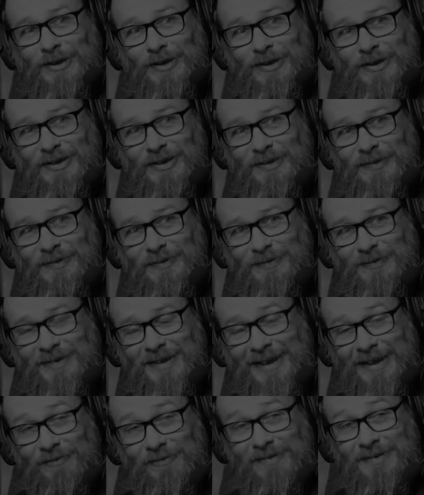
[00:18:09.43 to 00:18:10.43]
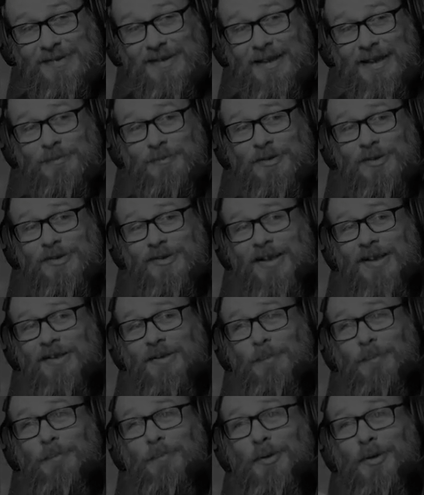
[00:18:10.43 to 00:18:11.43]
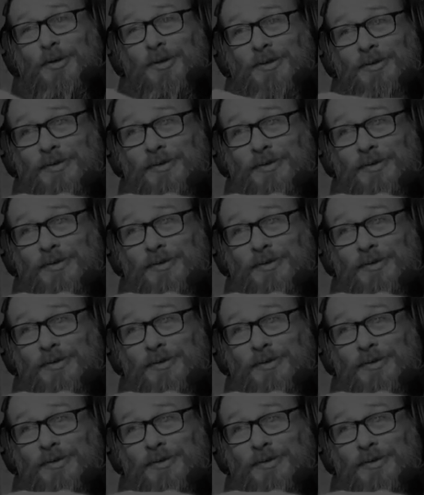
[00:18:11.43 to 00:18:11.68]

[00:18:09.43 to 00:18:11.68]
that you've given to them to sell, but